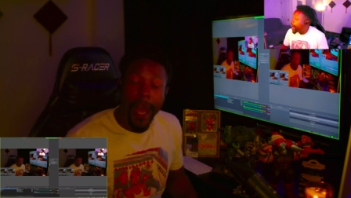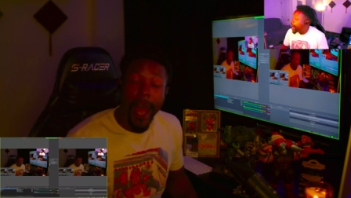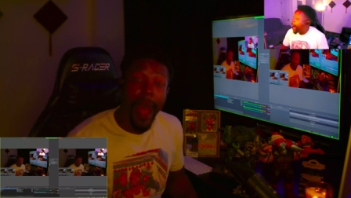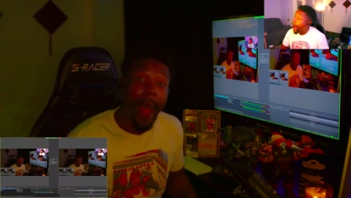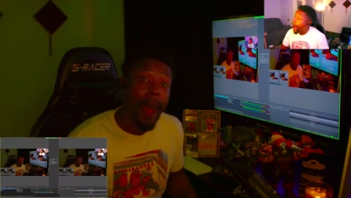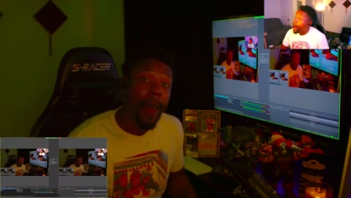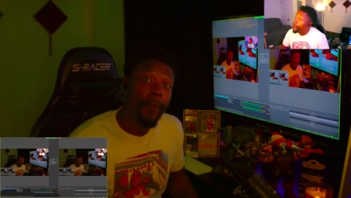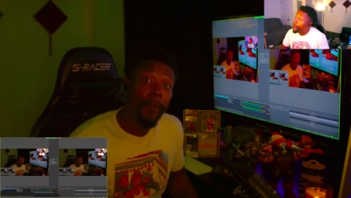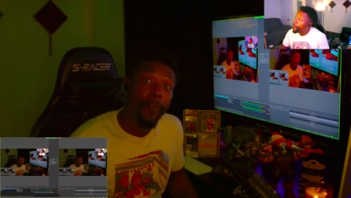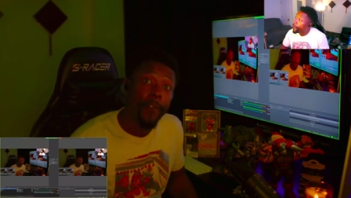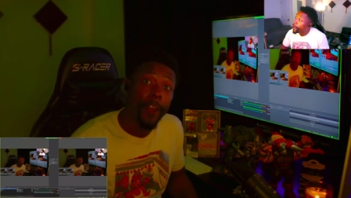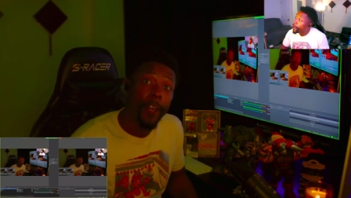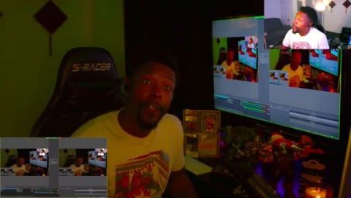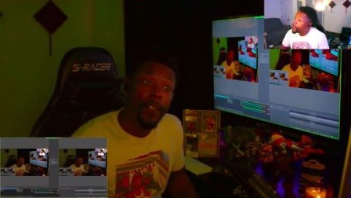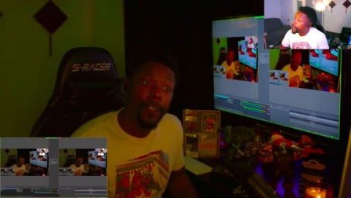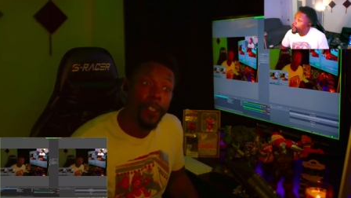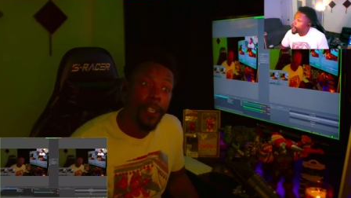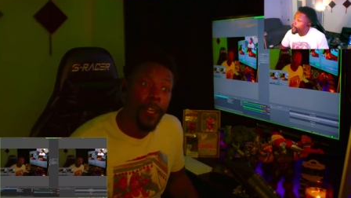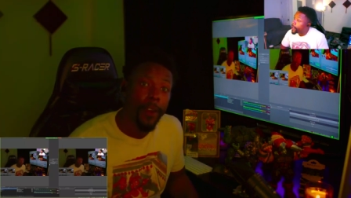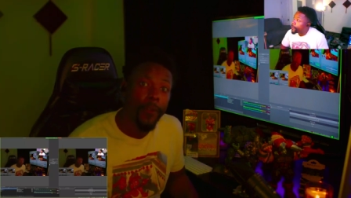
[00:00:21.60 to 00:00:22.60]
I'm
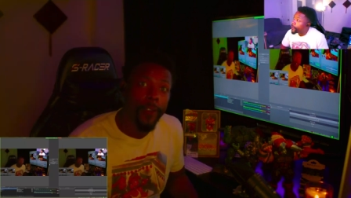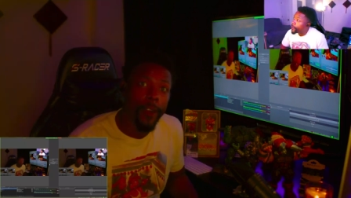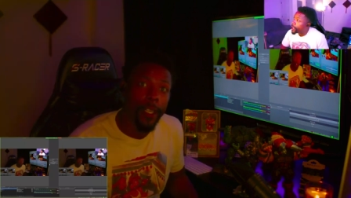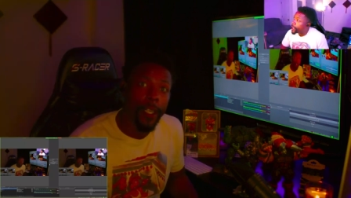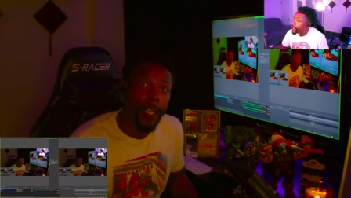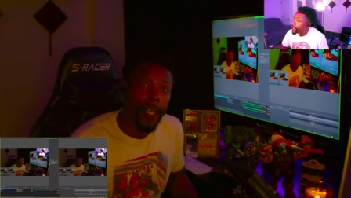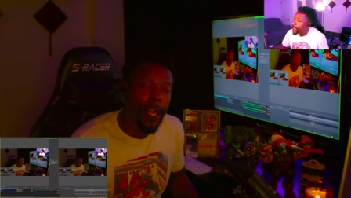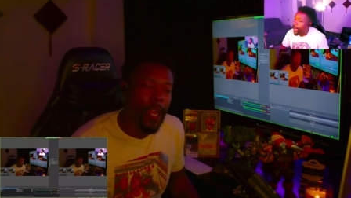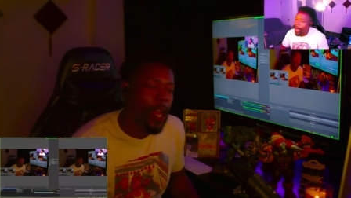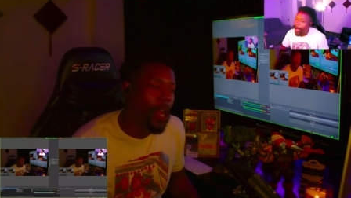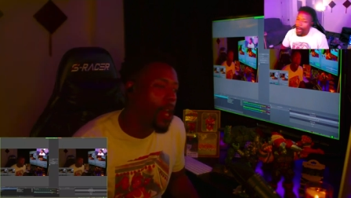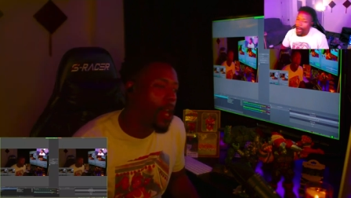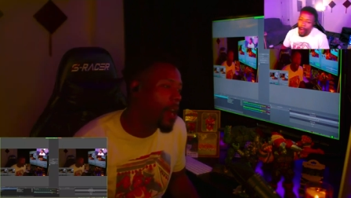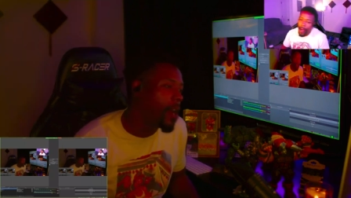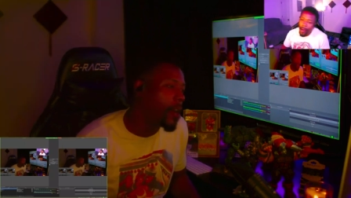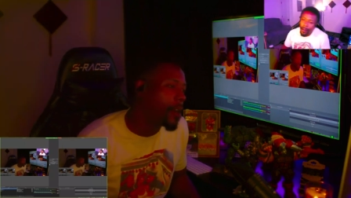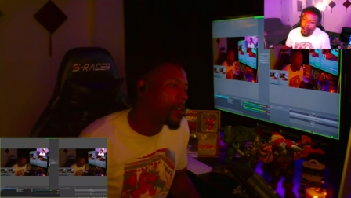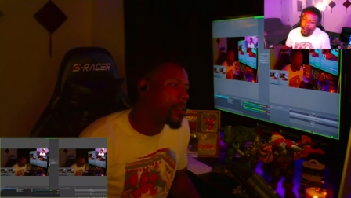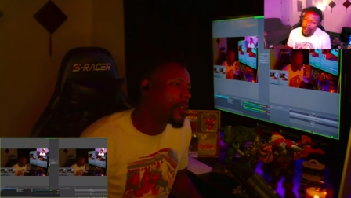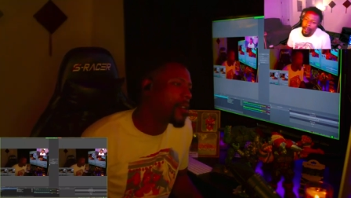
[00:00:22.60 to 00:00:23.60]
feeling different today,
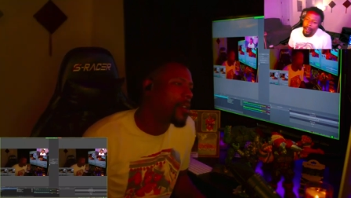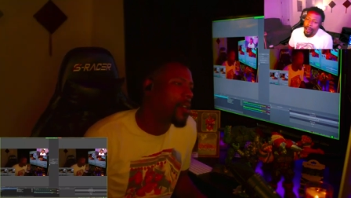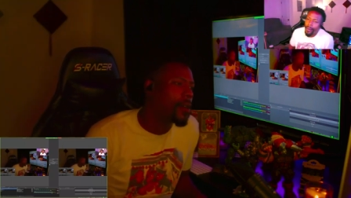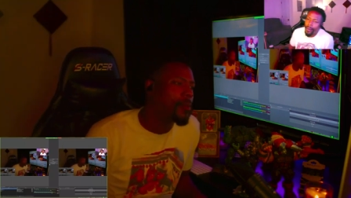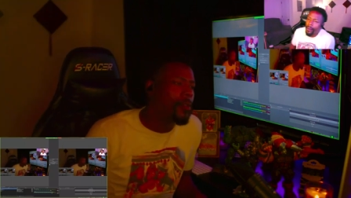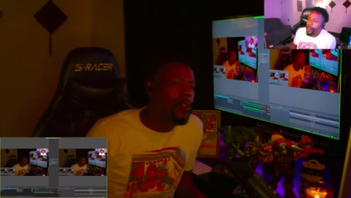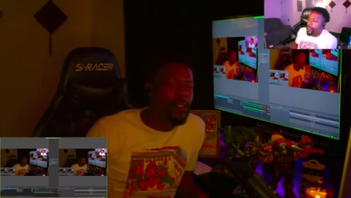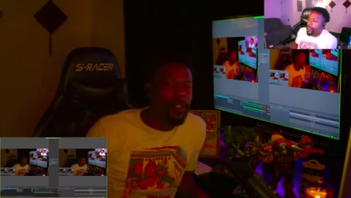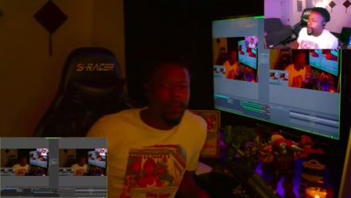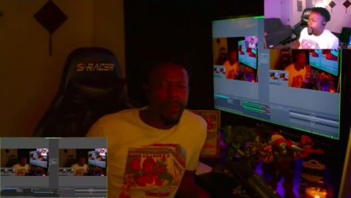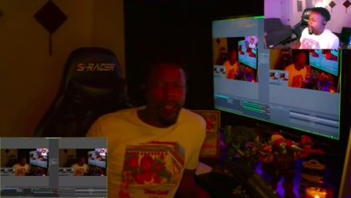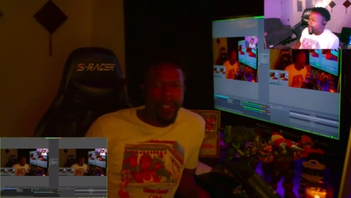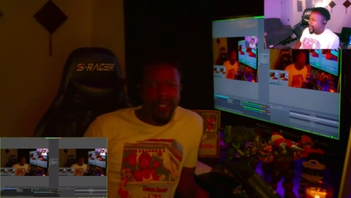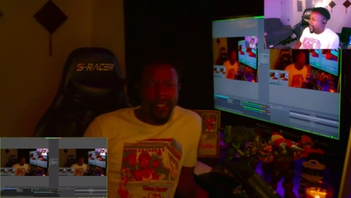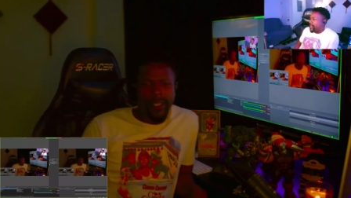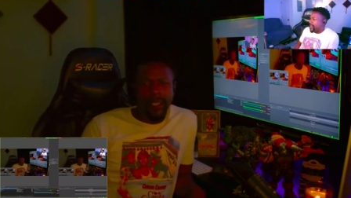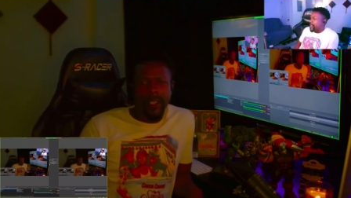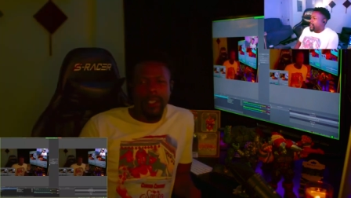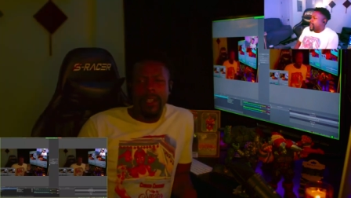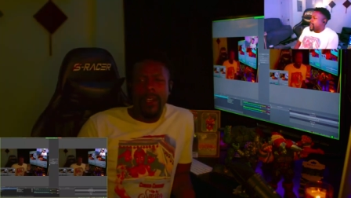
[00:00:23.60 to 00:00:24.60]
huh? I'm on some other
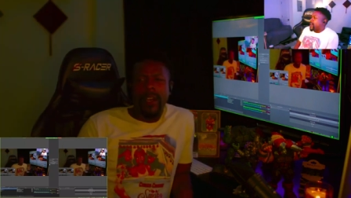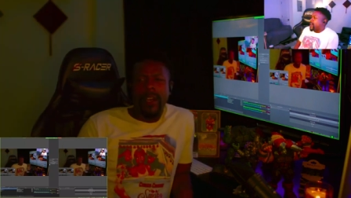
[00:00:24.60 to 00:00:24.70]
shit.